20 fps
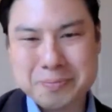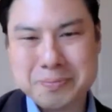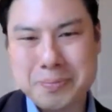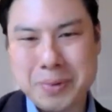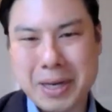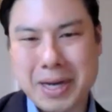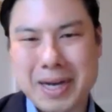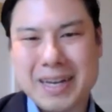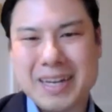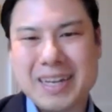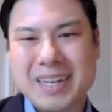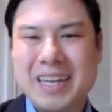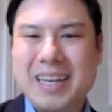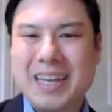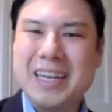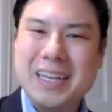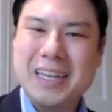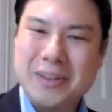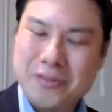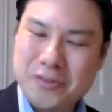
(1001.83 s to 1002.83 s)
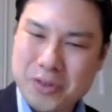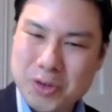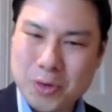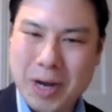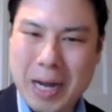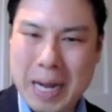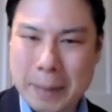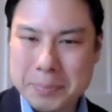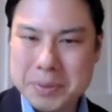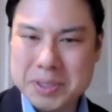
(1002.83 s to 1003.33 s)
But if you're
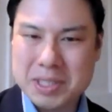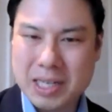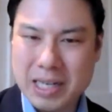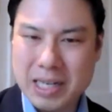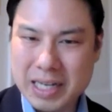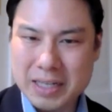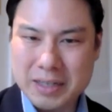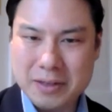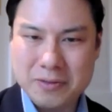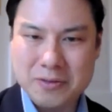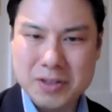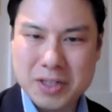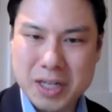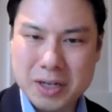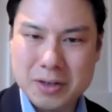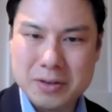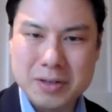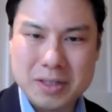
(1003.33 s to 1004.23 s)
happy to leave, you know,